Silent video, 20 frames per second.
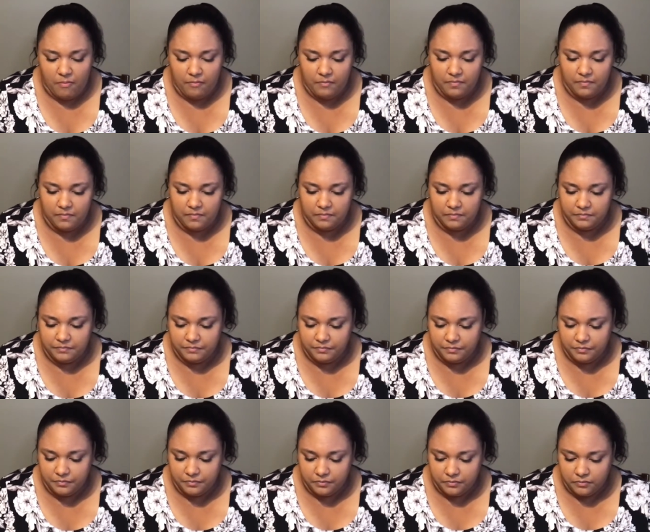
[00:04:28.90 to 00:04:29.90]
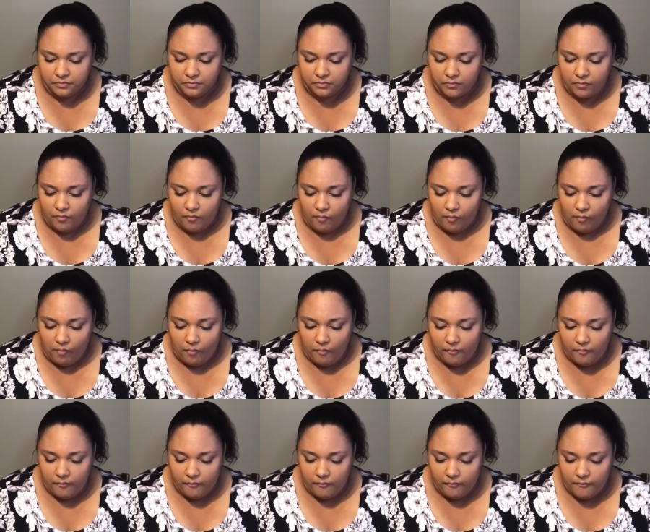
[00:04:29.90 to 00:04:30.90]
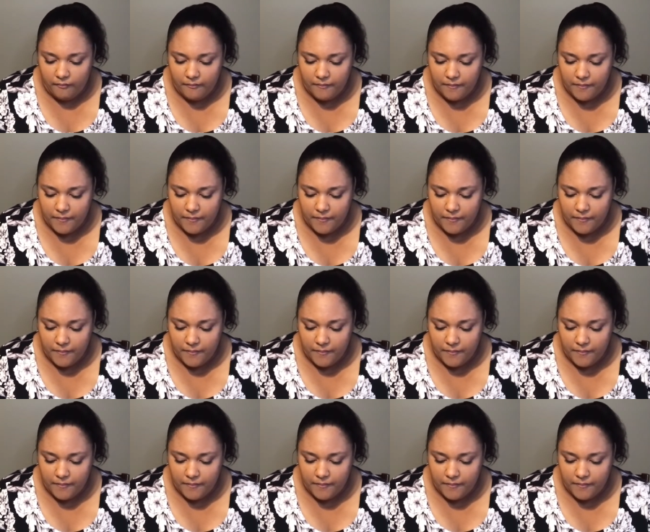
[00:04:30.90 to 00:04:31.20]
Nobody speaks.